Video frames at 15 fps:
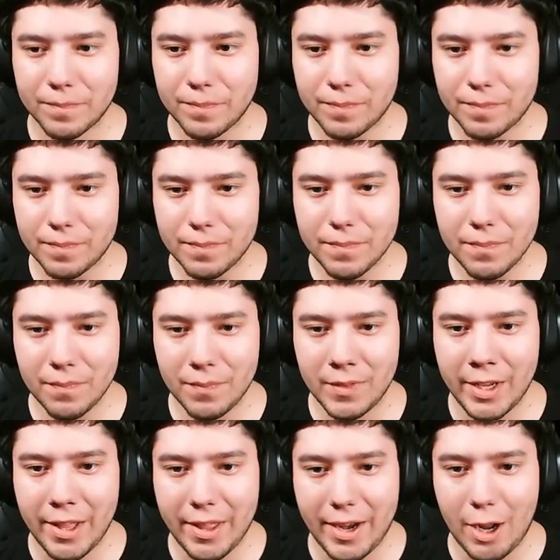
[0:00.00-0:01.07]

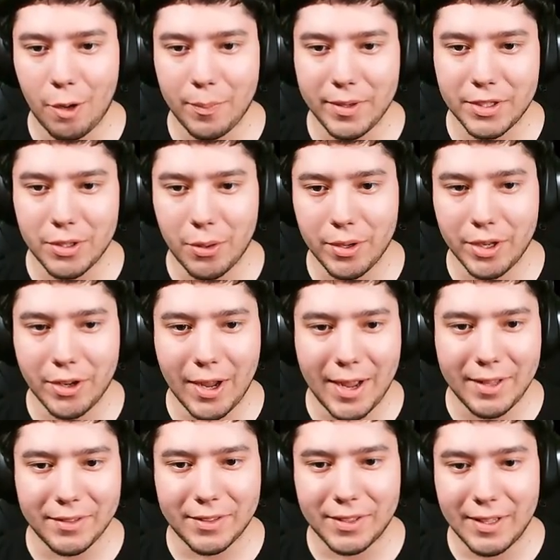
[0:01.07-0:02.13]
And then I will be showing you
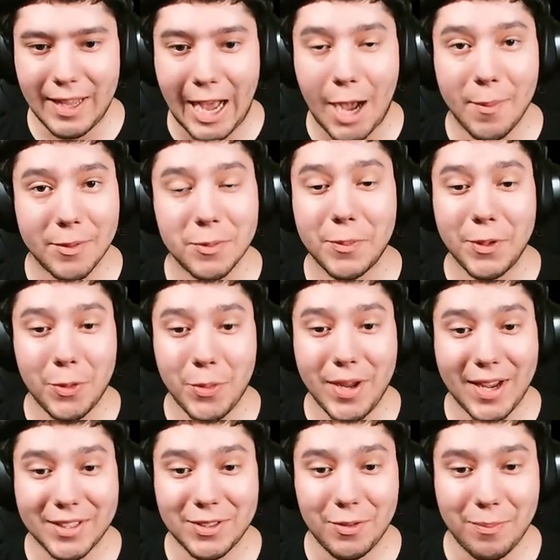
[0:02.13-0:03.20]
guys how much money we
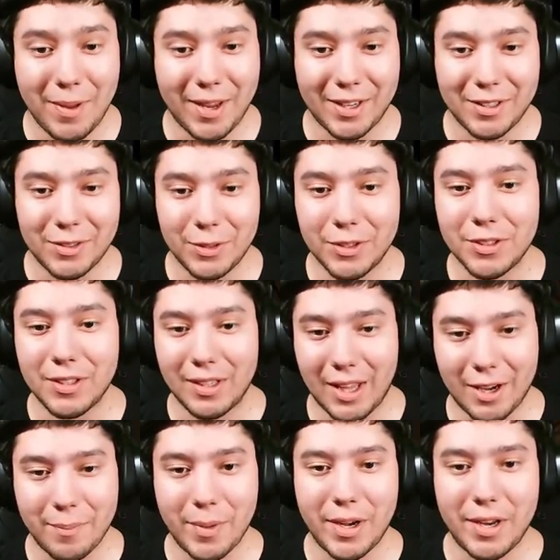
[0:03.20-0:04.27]
actually make, because it's a
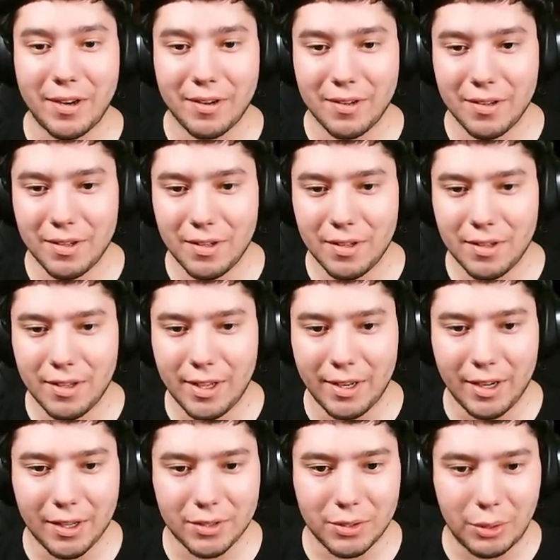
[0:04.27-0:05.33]
lot of money. And
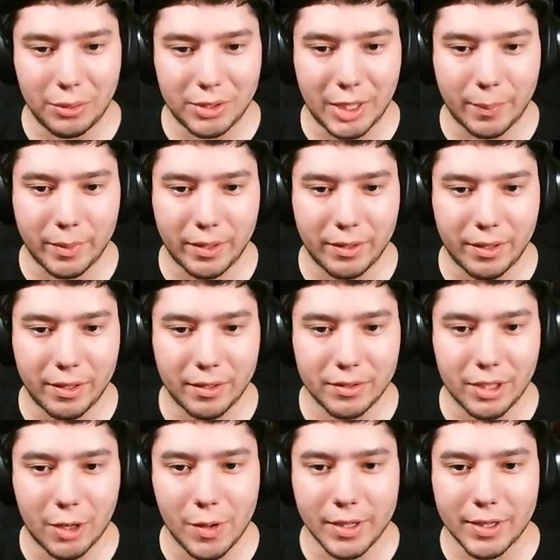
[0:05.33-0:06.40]
he also stepped on the
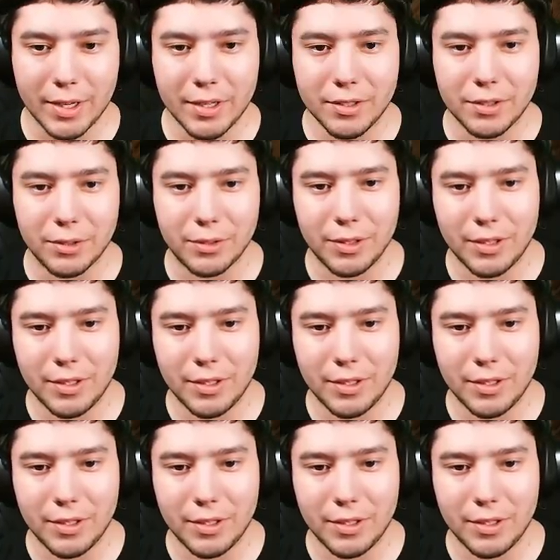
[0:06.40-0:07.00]
saw right there, so